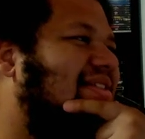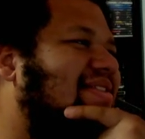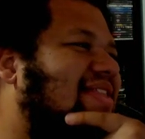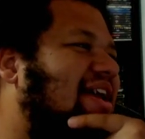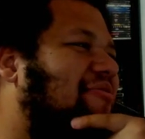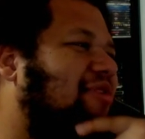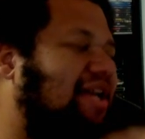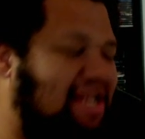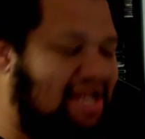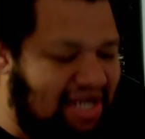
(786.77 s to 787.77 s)
they were in
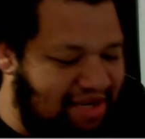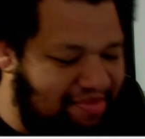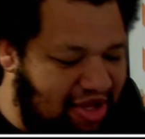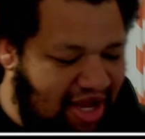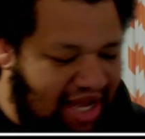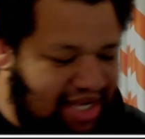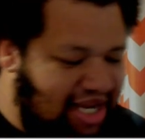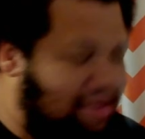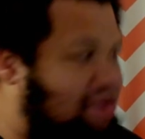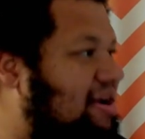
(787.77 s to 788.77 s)

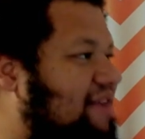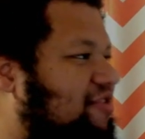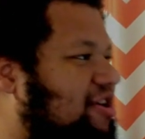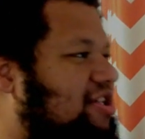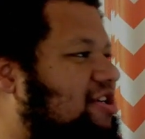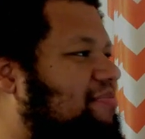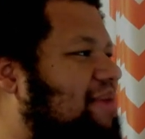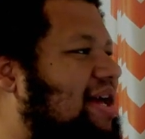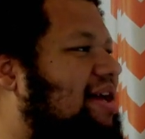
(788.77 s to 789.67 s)
NWA for a little bit.